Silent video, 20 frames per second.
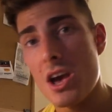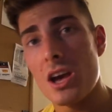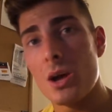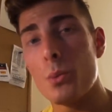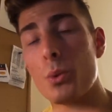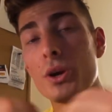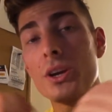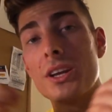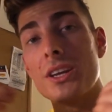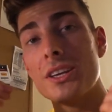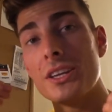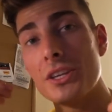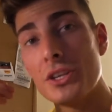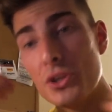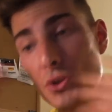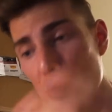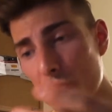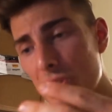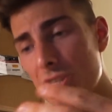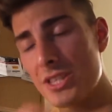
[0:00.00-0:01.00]
And we're gonna
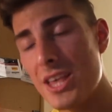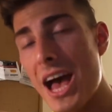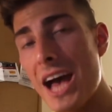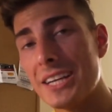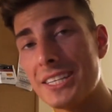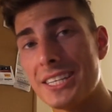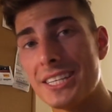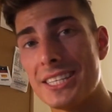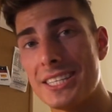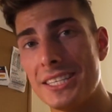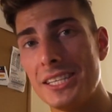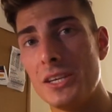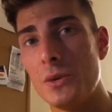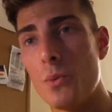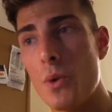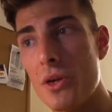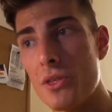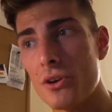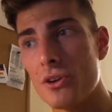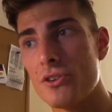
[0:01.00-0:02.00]
use that to see
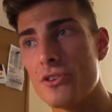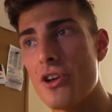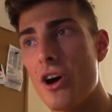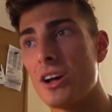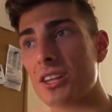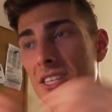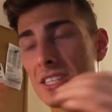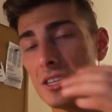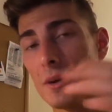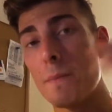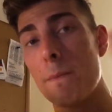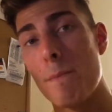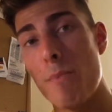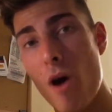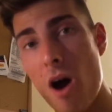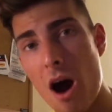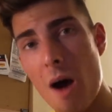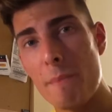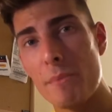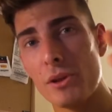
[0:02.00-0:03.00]
whether or not some
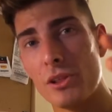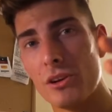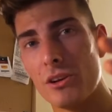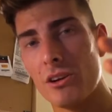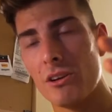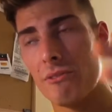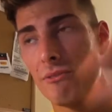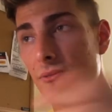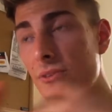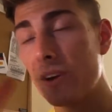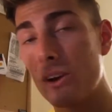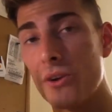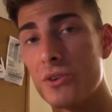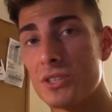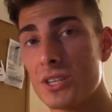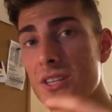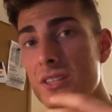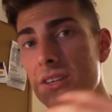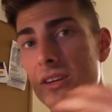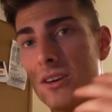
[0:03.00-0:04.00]
popular
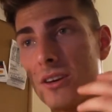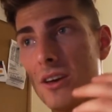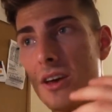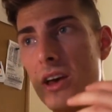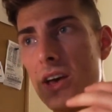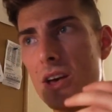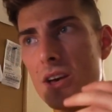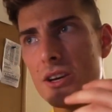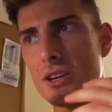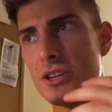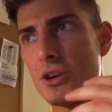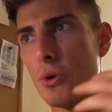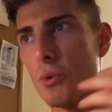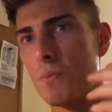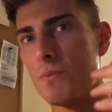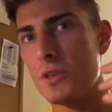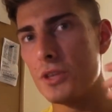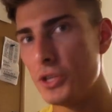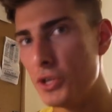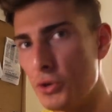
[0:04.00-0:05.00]
figures in the, you
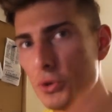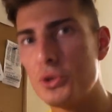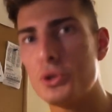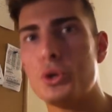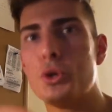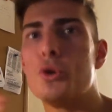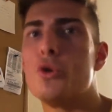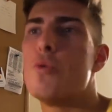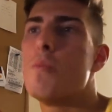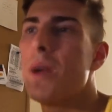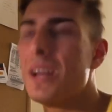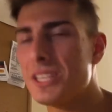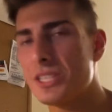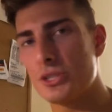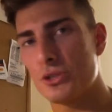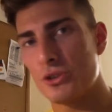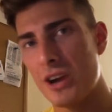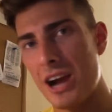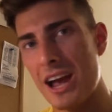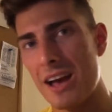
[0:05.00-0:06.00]
know, the YouTube,
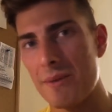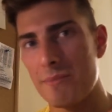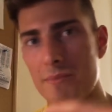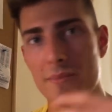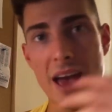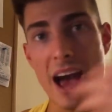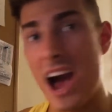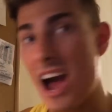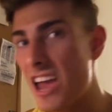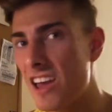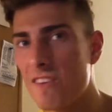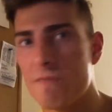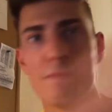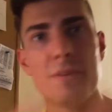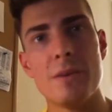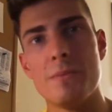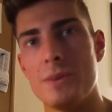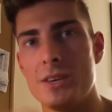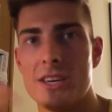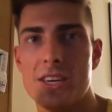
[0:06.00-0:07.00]
Instagram,
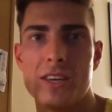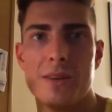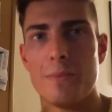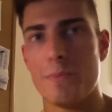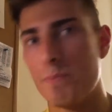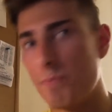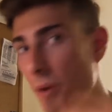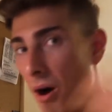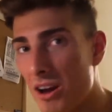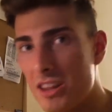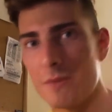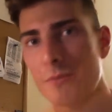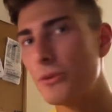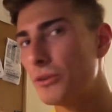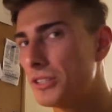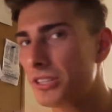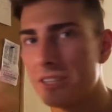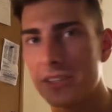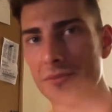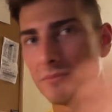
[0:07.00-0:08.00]
IFBB,
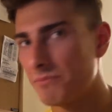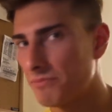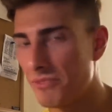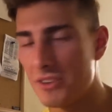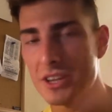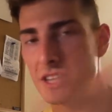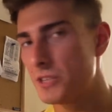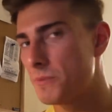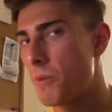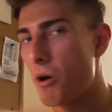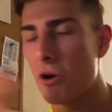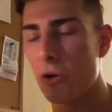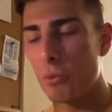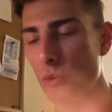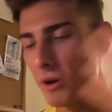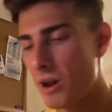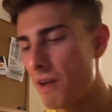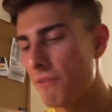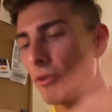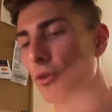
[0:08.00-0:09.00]
bodybuilding, fitness model,
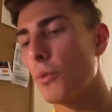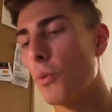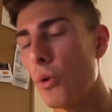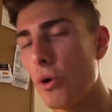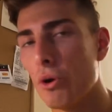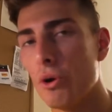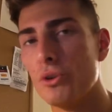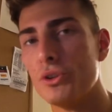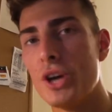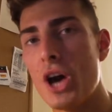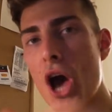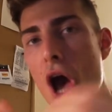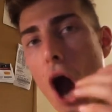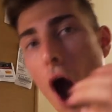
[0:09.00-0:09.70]
whatever world,